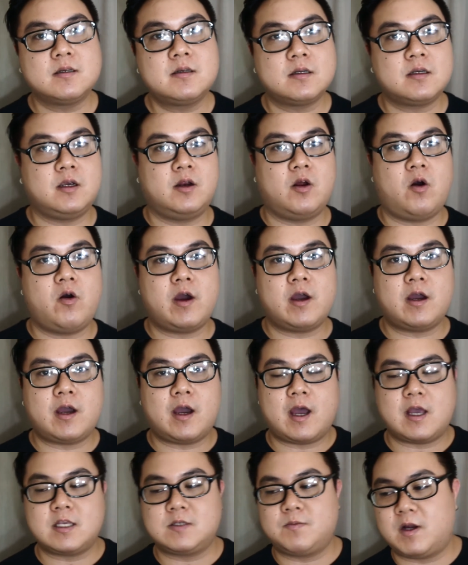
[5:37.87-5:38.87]
you know,
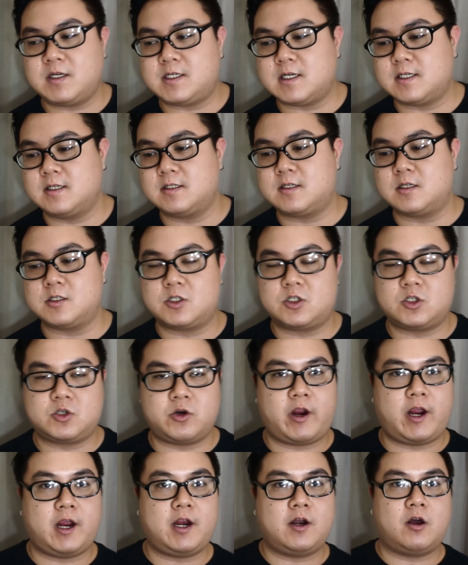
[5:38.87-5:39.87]
as much as it's a
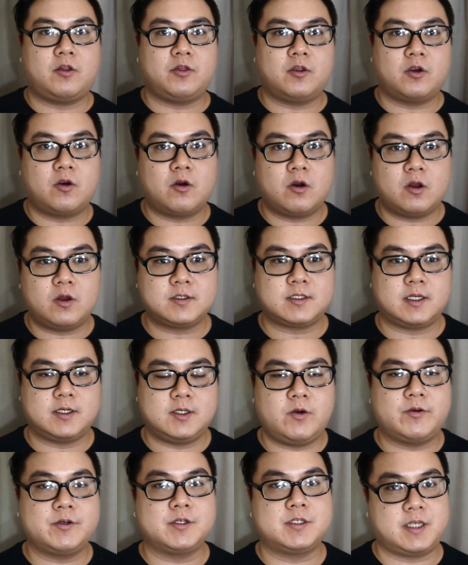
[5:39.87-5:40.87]
strain on the girls, I
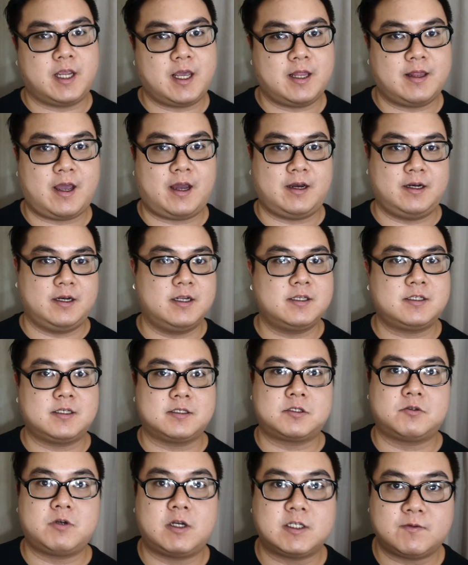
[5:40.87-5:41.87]
do understand that it is a
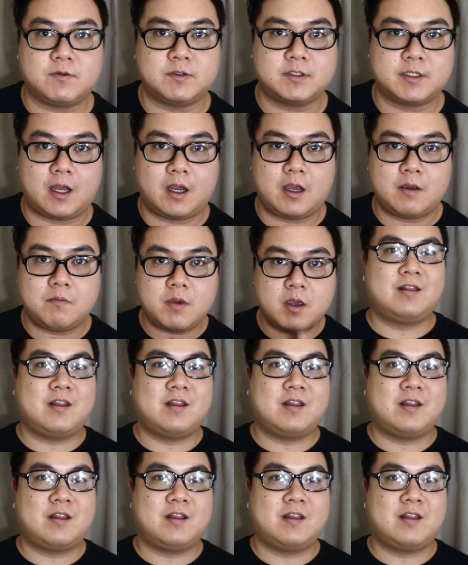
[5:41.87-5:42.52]
stressful time.